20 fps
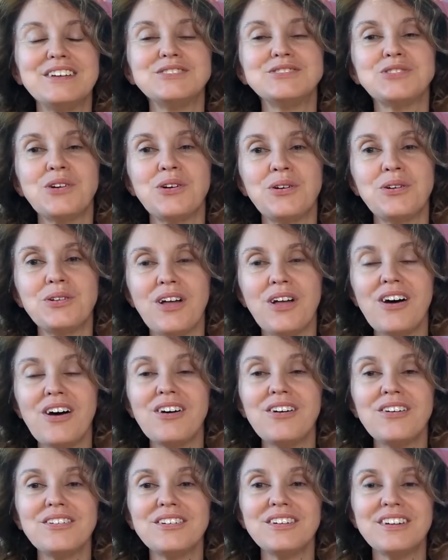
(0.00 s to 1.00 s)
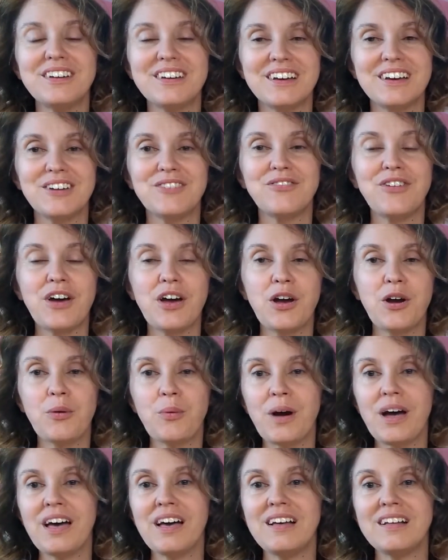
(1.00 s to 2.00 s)
So long,
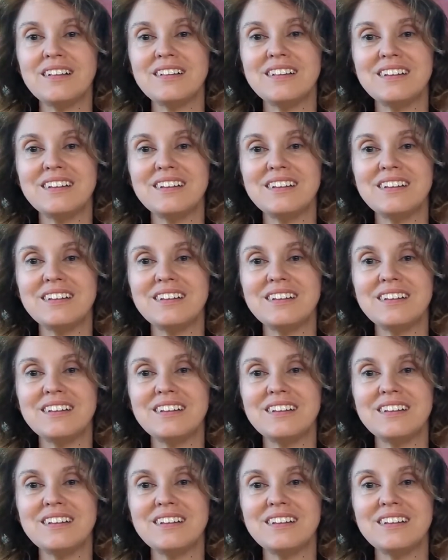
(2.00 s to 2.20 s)
farewell